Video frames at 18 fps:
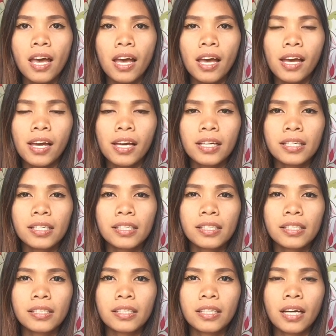
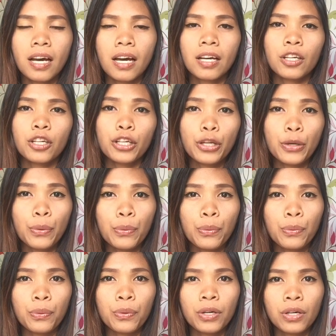And, you
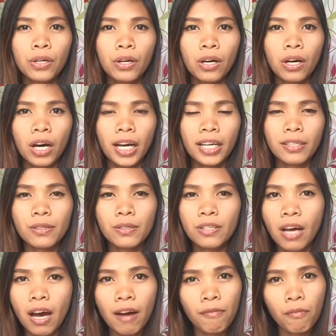know, I
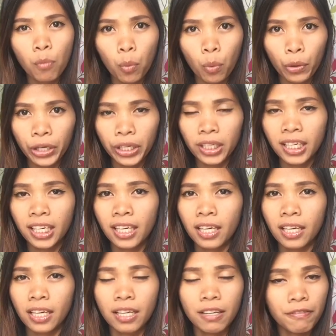don't have work
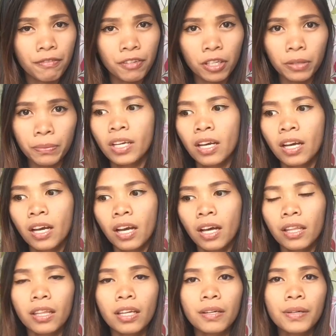in Philippines.
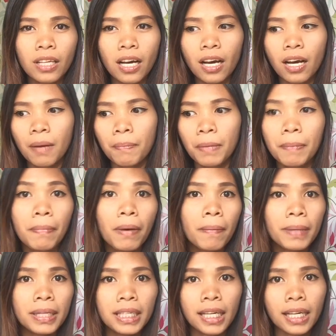There na may
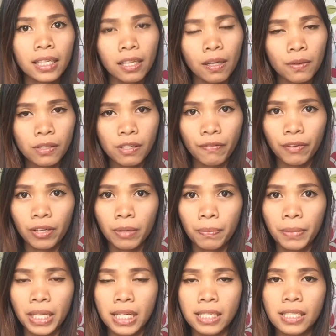babalikan ako sa
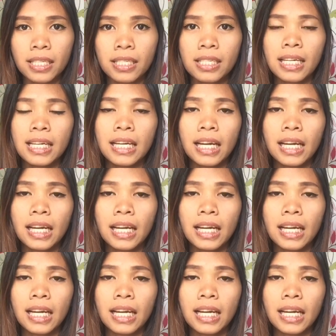Pilipinas is